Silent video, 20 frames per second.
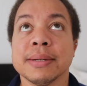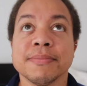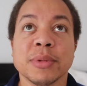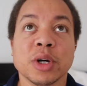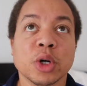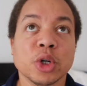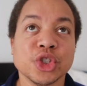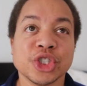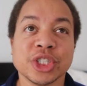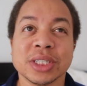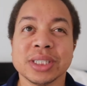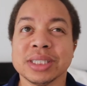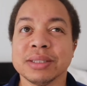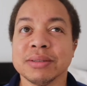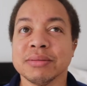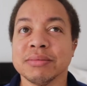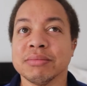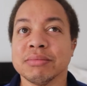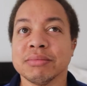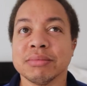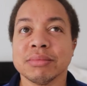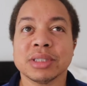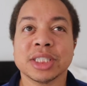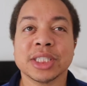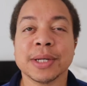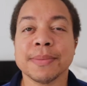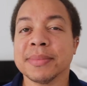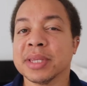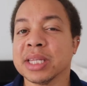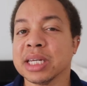100 and
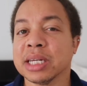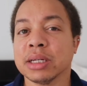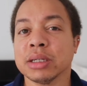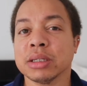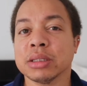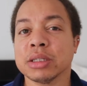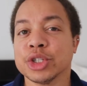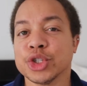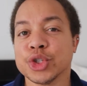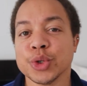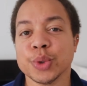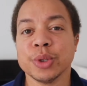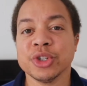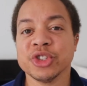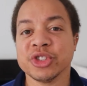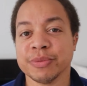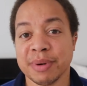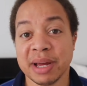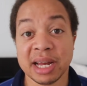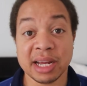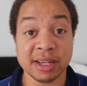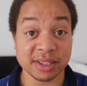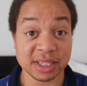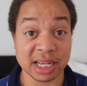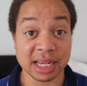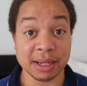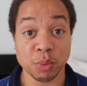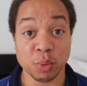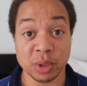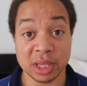something to 200 pounds,
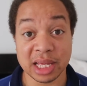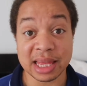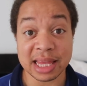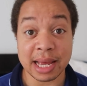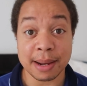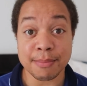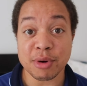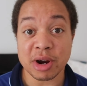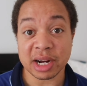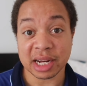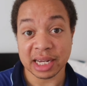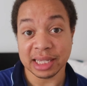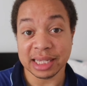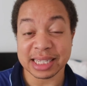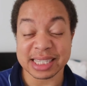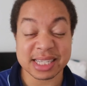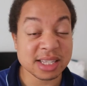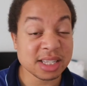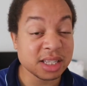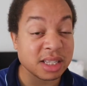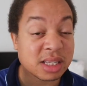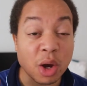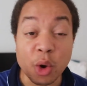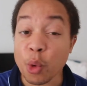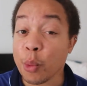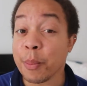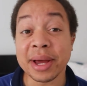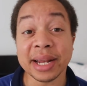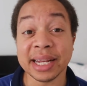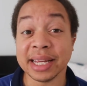like within that bracket, there's so
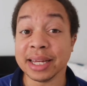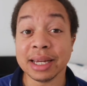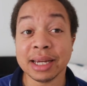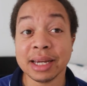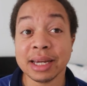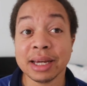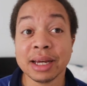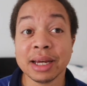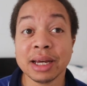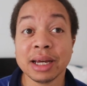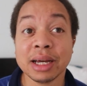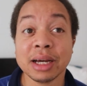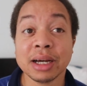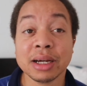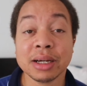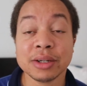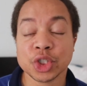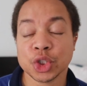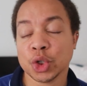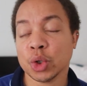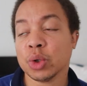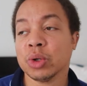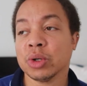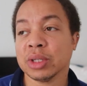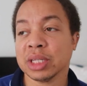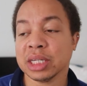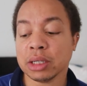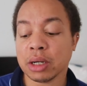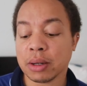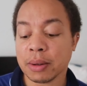many.
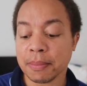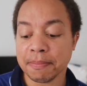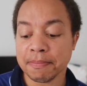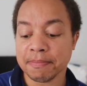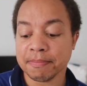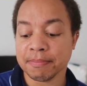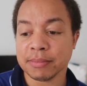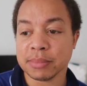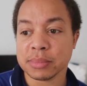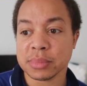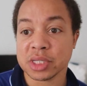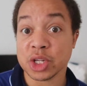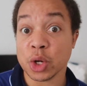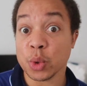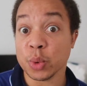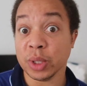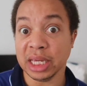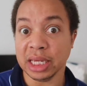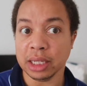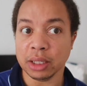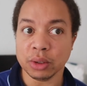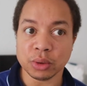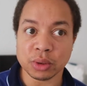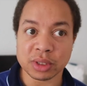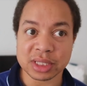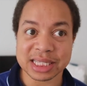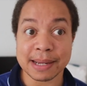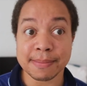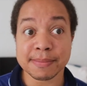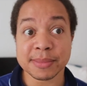Sure, they're not Sony or
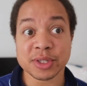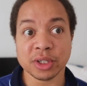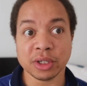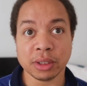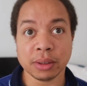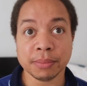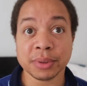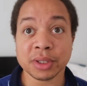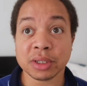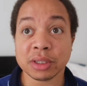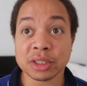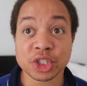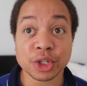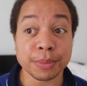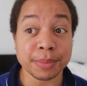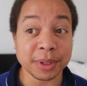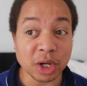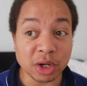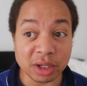Samsung, but to be